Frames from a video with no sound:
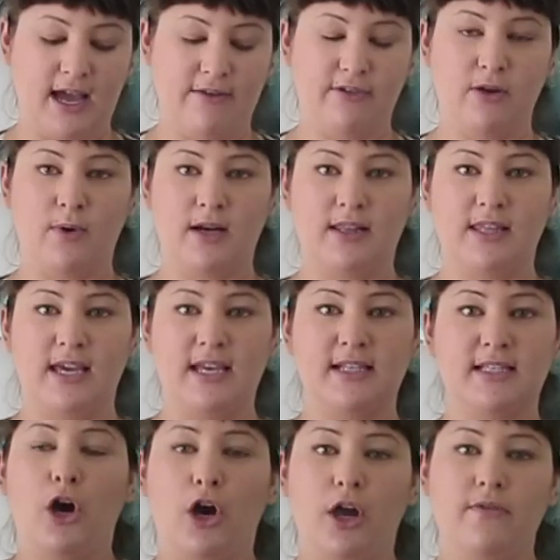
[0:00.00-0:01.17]
having one of
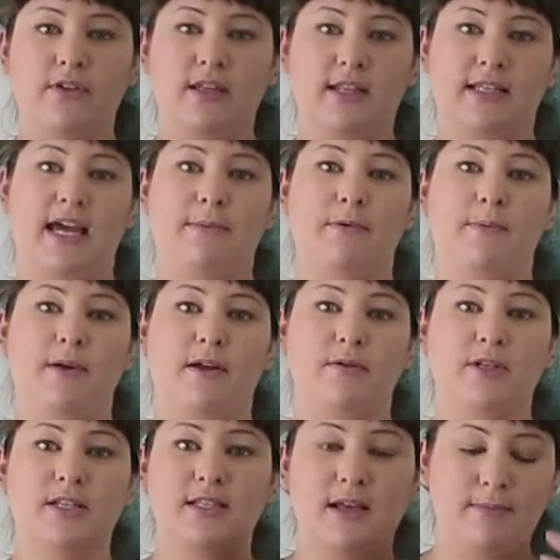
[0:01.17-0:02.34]
these over the labour period
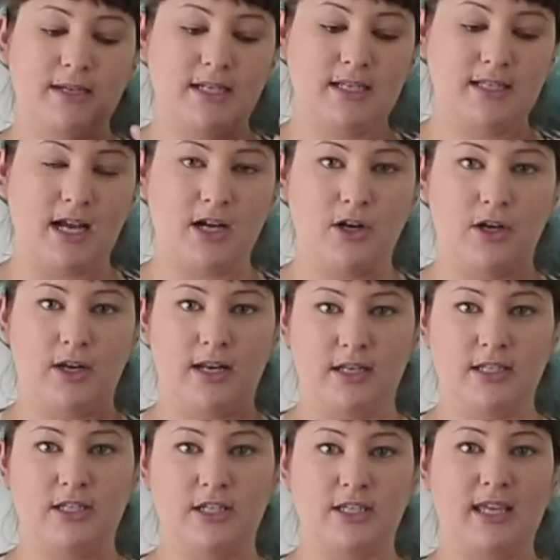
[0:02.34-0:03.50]
was just something to suck on and
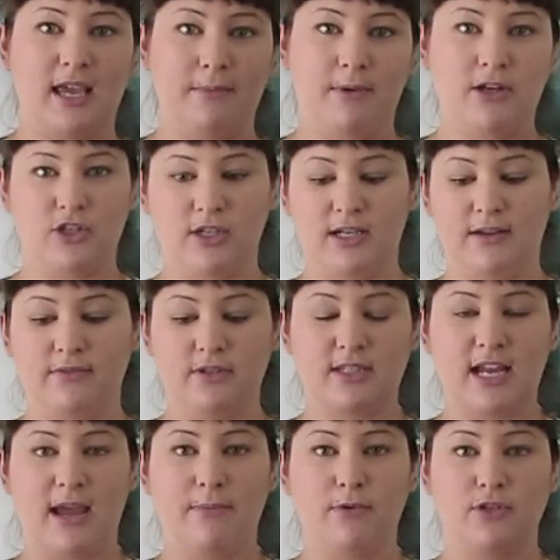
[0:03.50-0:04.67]
to just keep my sugar level
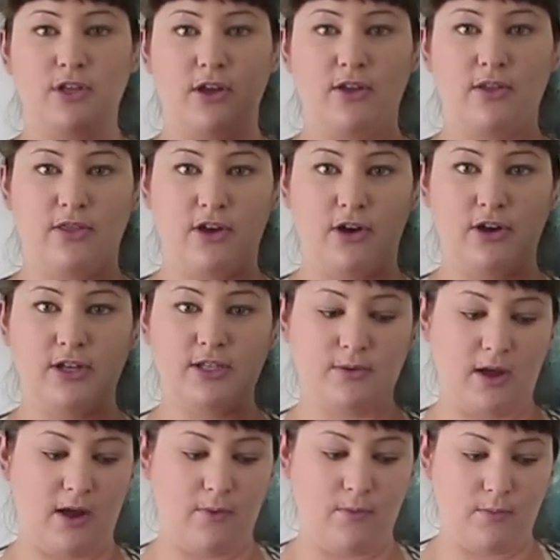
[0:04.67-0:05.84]
stable. So those
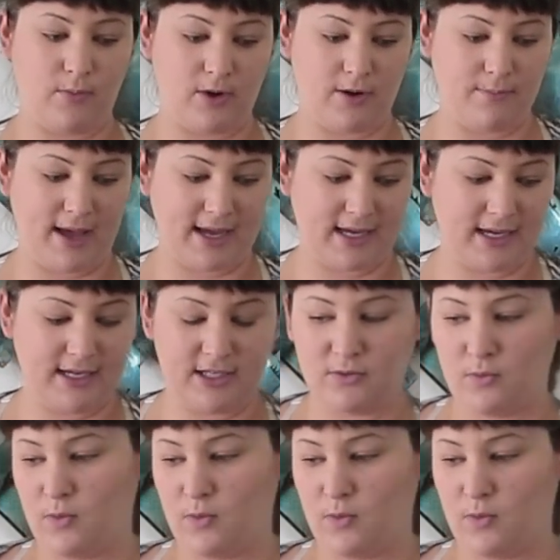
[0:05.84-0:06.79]
are what I'm packing as